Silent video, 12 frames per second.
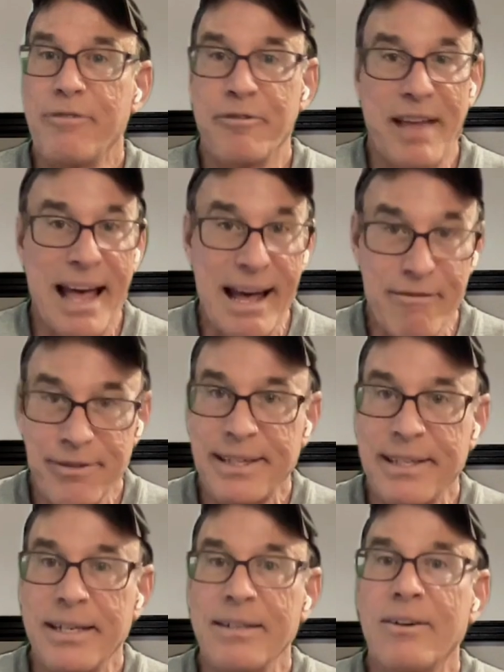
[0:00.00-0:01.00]
off of
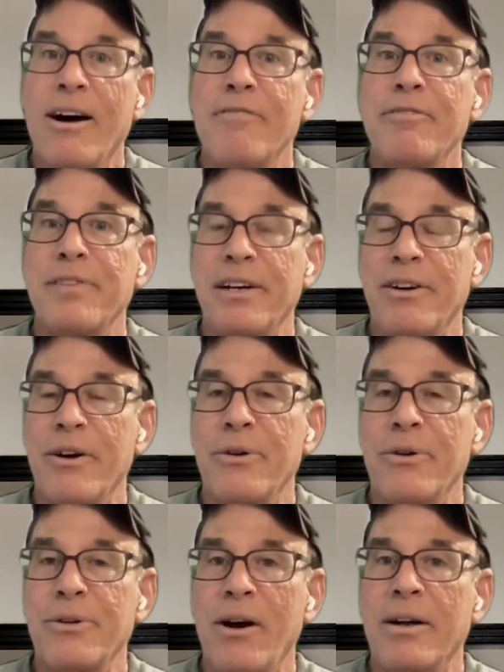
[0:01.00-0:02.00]
everything off of their
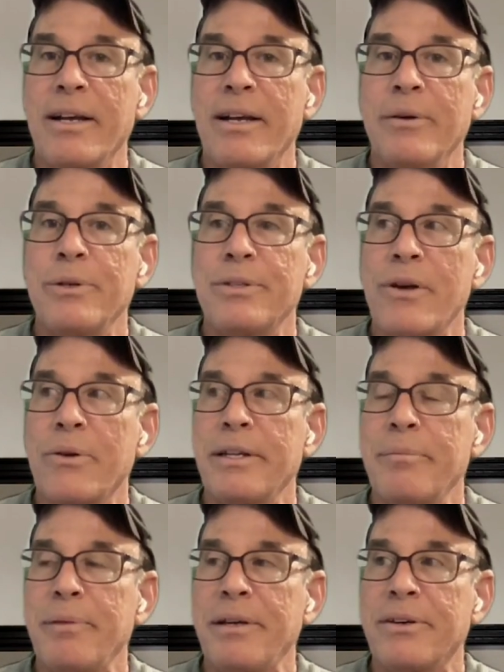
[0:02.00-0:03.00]
own dog, it was
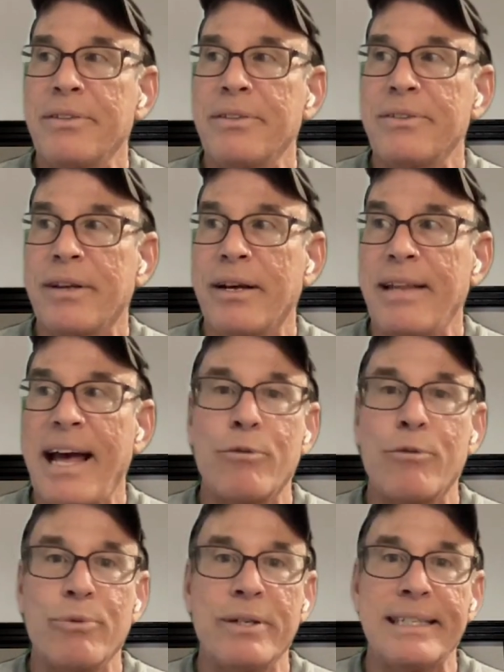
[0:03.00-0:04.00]
only because they
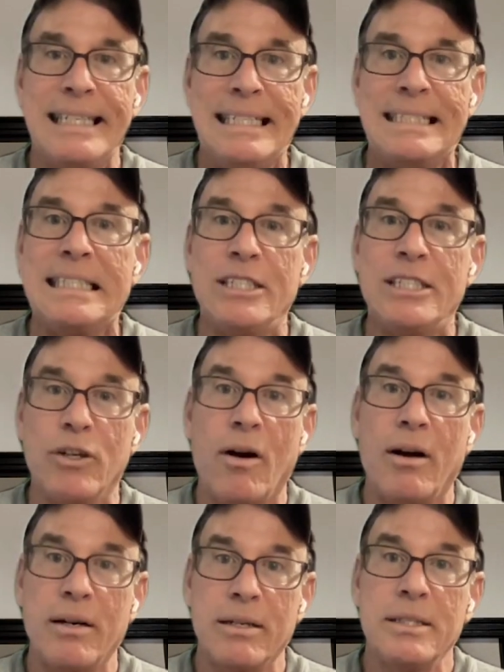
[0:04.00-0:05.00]
had a really easy
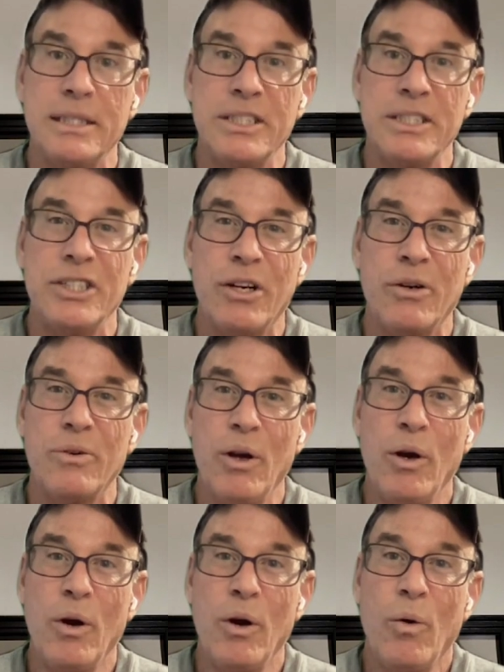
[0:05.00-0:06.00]
dog,
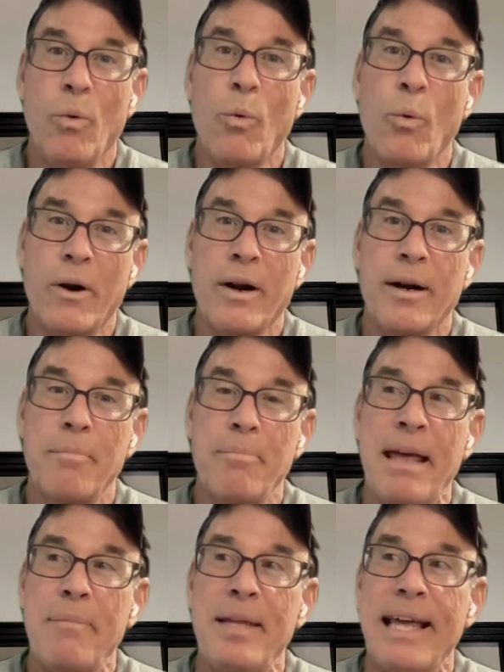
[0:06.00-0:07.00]
or
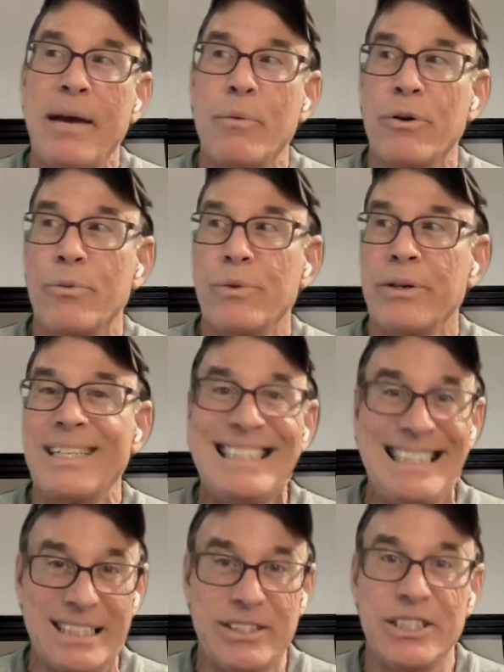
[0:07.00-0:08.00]
maybe they were
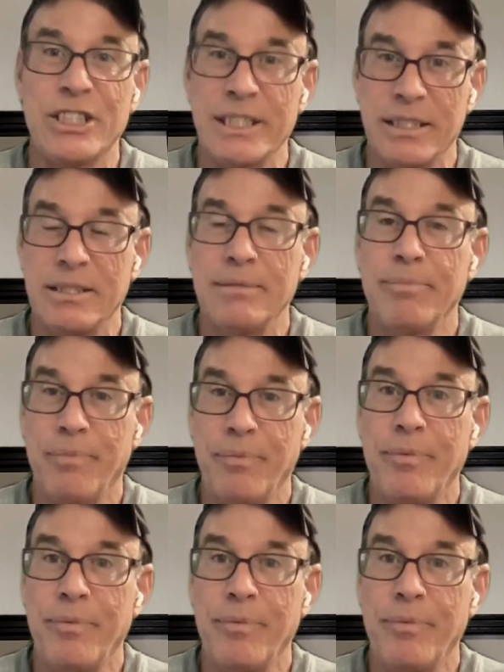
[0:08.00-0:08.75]
really diligent